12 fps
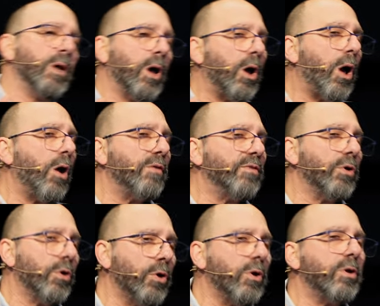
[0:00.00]
I
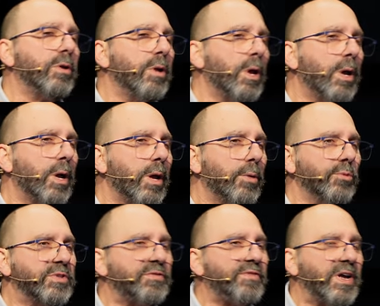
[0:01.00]
overheard and
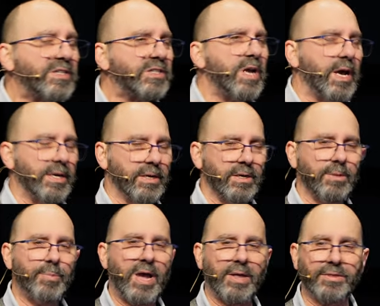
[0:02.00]
was fascinated
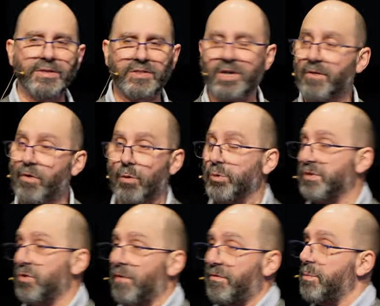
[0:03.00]
about this stuff. I was
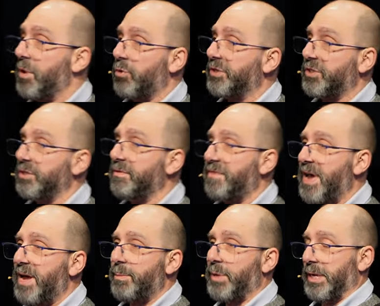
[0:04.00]
not from a Christian
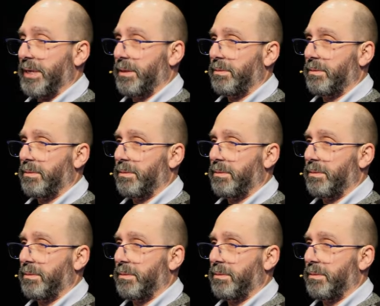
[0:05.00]
family.